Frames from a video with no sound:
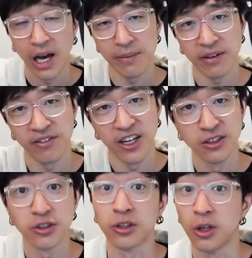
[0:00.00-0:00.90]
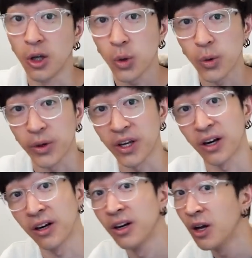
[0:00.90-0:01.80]
Hi my friends, Loco
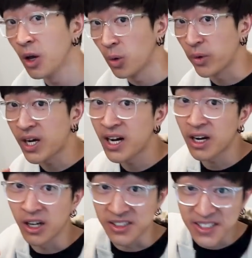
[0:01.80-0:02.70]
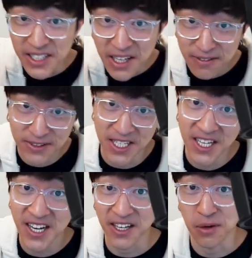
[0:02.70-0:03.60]
here. We got a
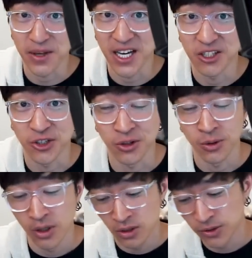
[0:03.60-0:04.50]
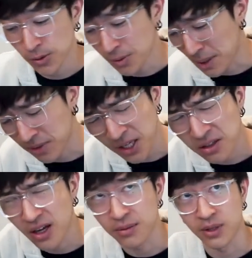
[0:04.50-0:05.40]
TFT guide coming at you. So I played a
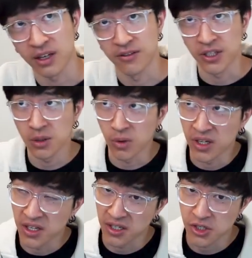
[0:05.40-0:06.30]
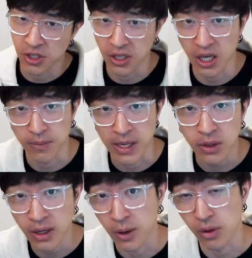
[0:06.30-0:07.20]
lot of TFT when it initially came
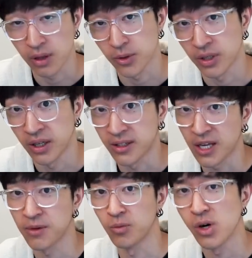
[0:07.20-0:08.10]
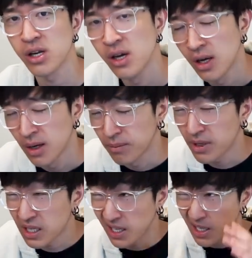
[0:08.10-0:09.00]
out. I was able to hit Diamond 1,
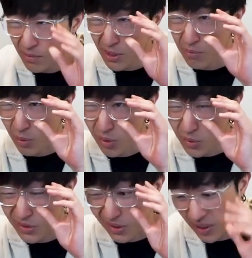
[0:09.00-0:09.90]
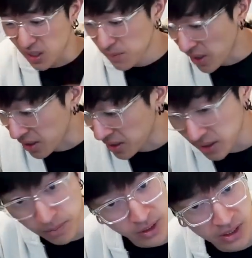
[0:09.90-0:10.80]
but I got pretty bored with the game and I
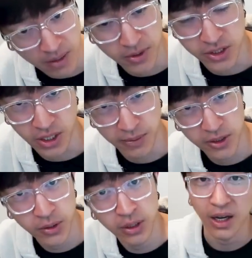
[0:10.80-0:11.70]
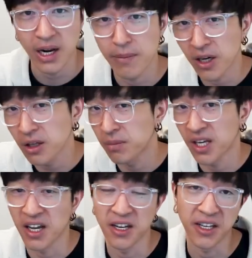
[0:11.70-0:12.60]
didn't put that much time into it, and I barely
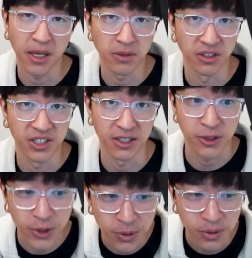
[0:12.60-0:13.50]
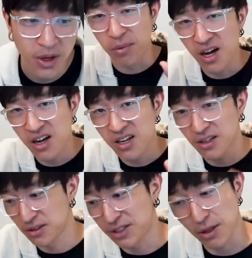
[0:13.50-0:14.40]
played any games in set 2.
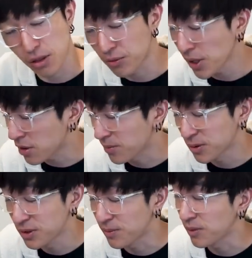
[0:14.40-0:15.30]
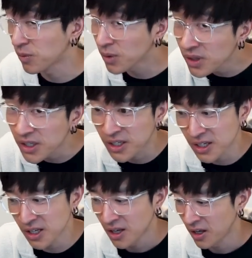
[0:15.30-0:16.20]
But set 3 is supposed to be really
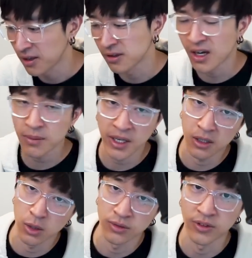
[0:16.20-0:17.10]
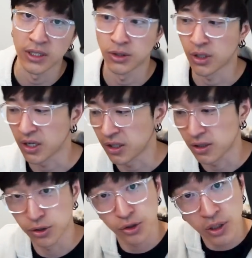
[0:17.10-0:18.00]
good, and a lot of my close friends are
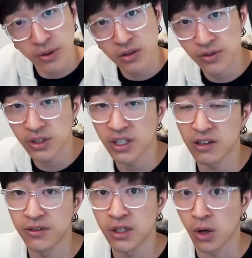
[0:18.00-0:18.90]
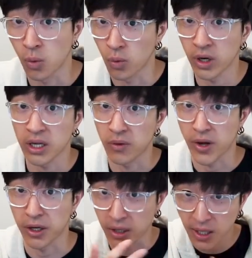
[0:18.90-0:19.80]
either streamers for TFT or work at
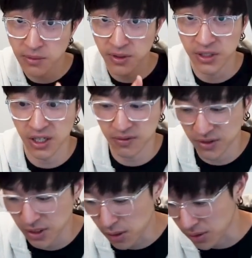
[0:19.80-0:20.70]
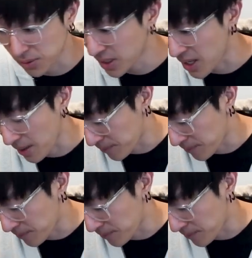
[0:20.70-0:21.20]
Riot Games for TFT, so yeah, I've